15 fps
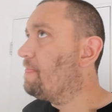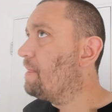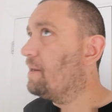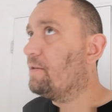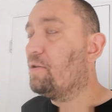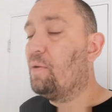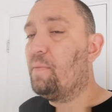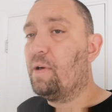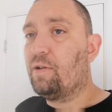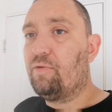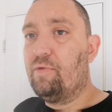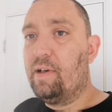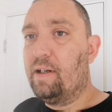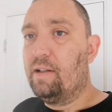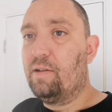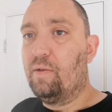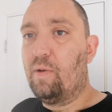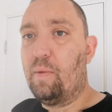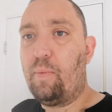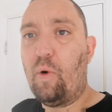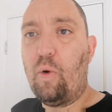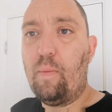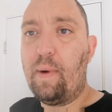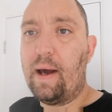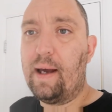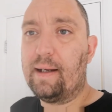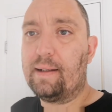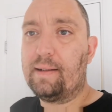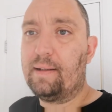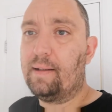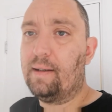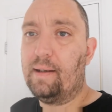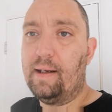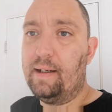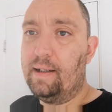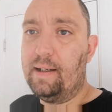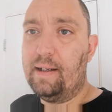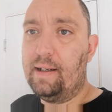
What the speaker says: There's not much really to report back, any